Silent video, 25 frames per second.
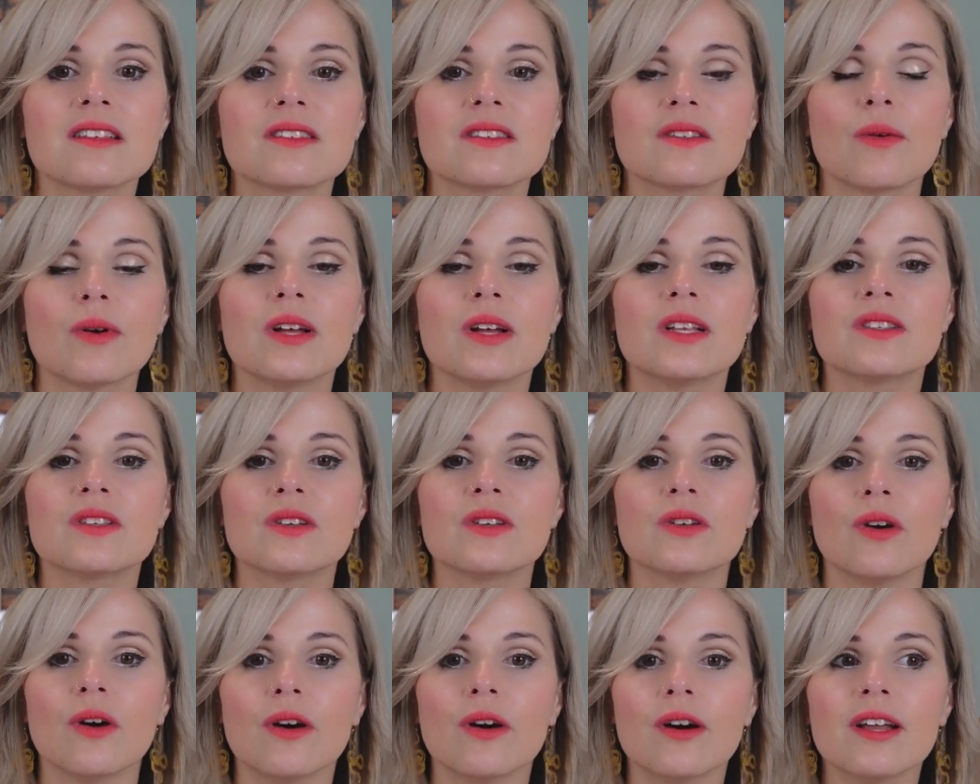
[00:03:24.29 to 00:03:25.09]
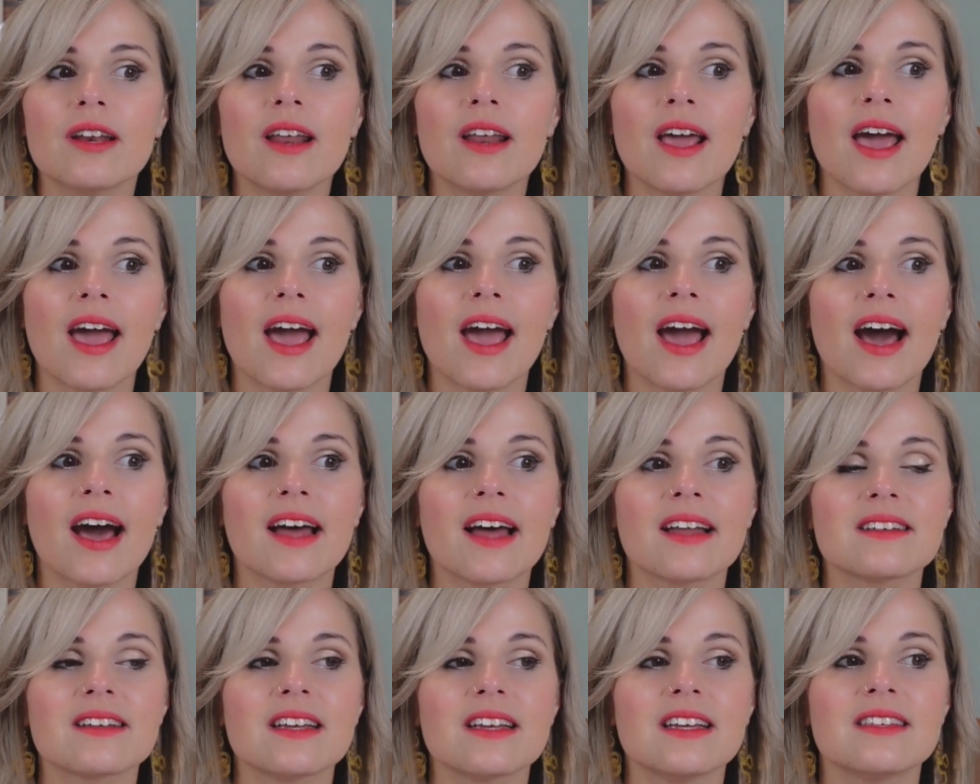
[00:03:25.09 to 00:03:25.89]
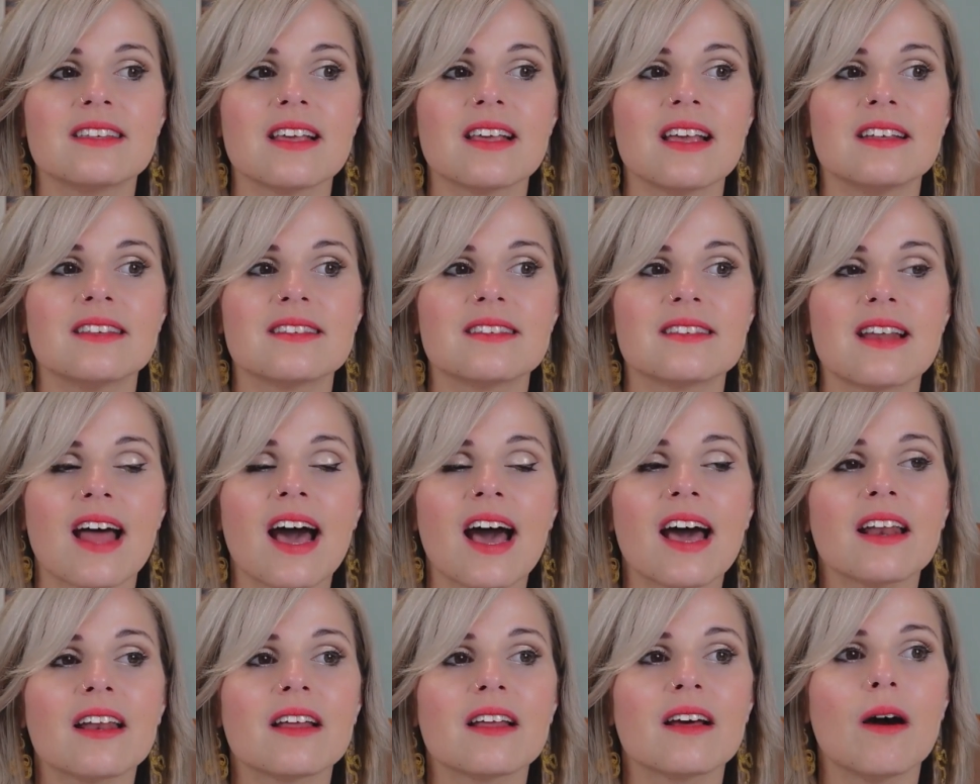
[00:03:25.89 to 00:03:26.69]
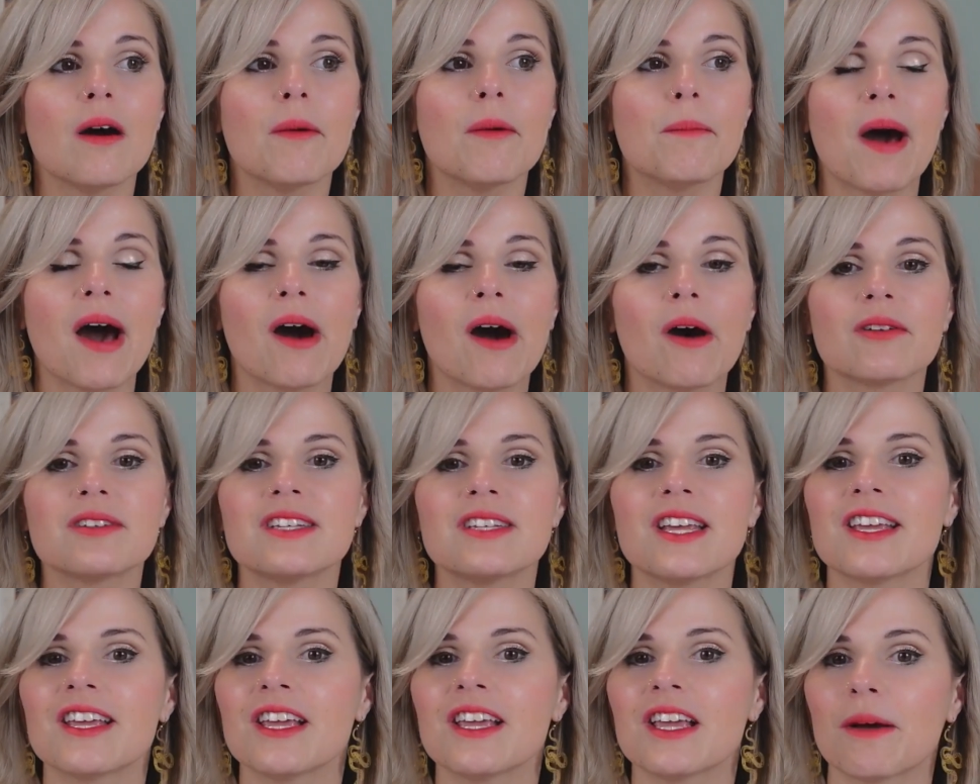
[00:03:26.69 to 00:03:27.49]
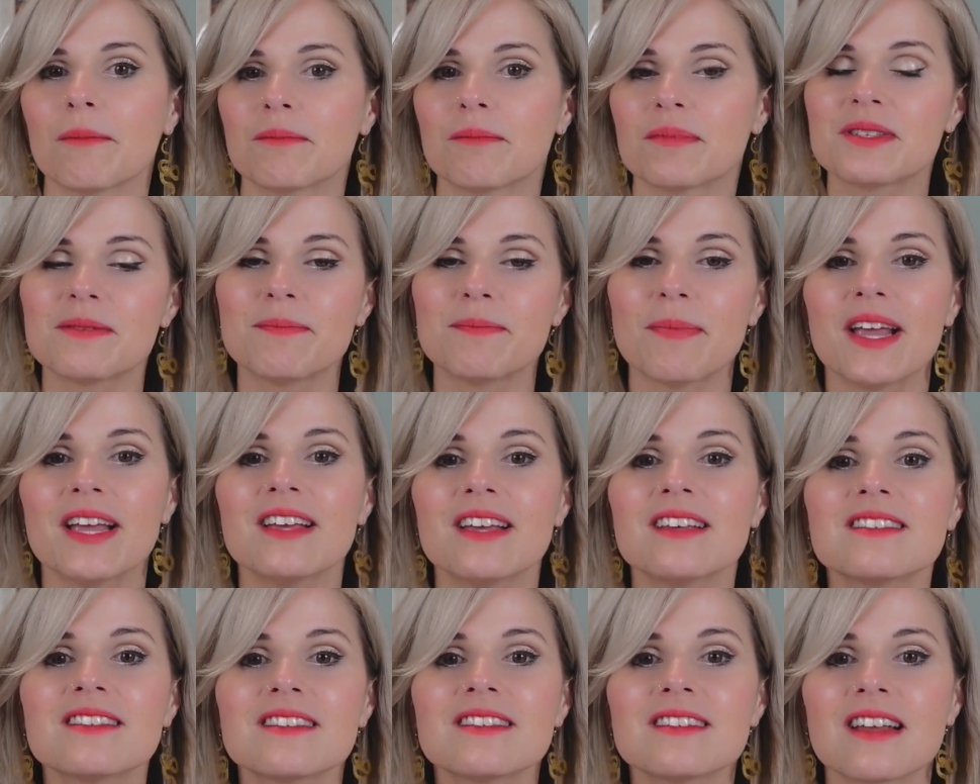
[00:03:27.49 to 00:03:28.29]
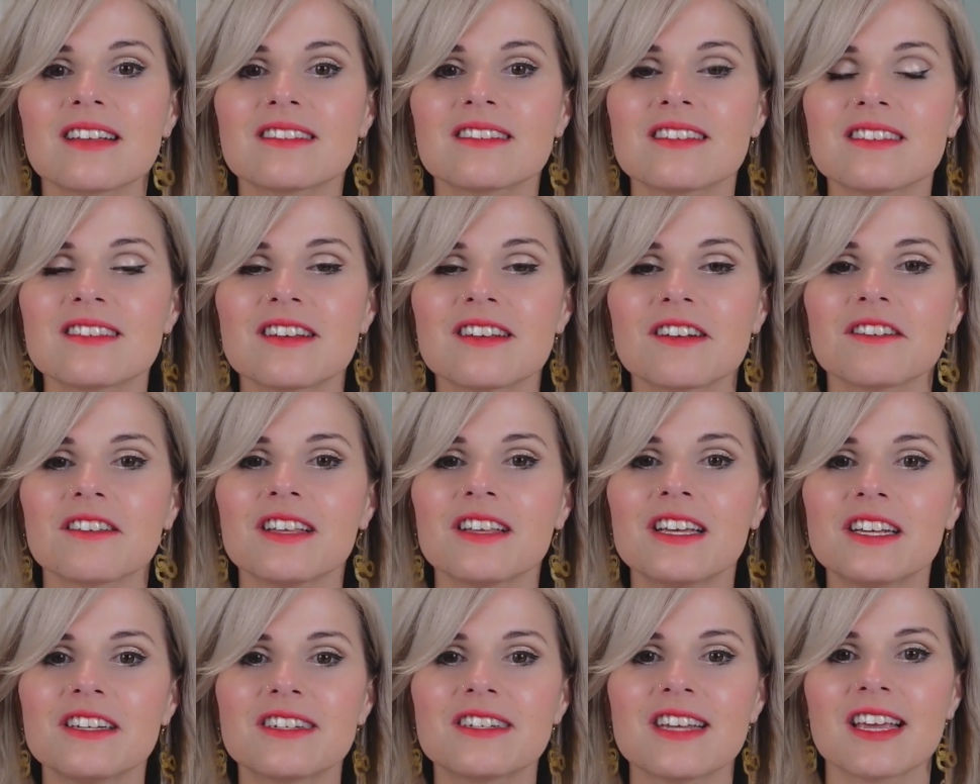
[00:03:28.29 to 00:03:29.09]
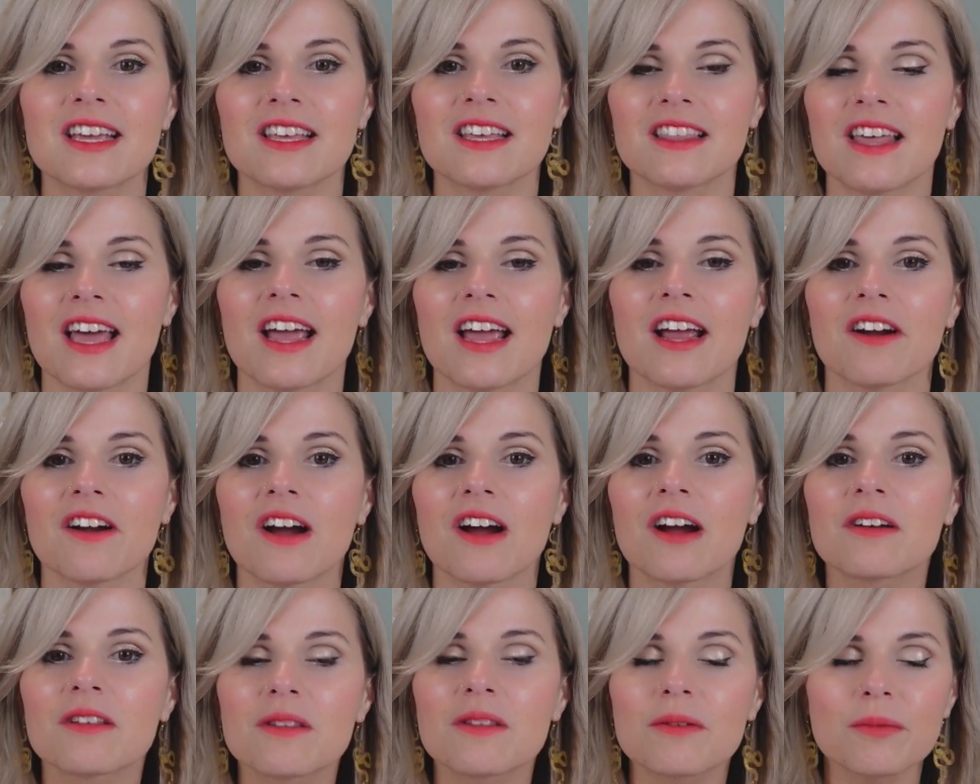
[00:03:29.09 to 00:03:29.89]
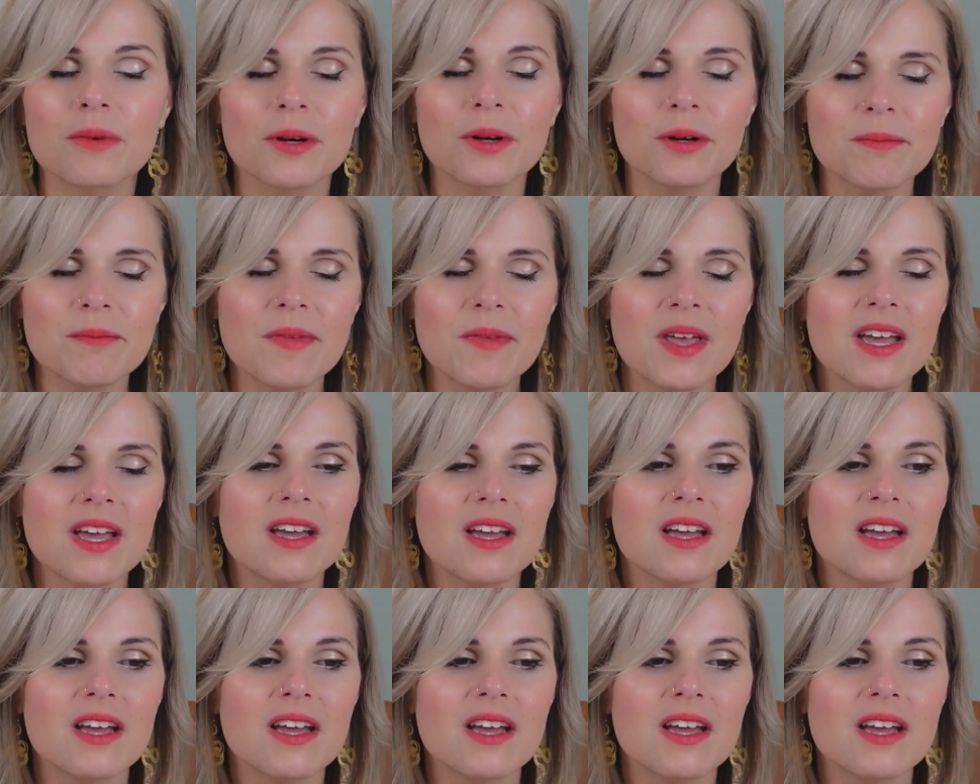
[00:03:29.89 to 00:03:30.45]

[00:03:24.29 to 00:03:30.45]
so it's good at it's it's not about taking up space necessarily, taking the air out of the room.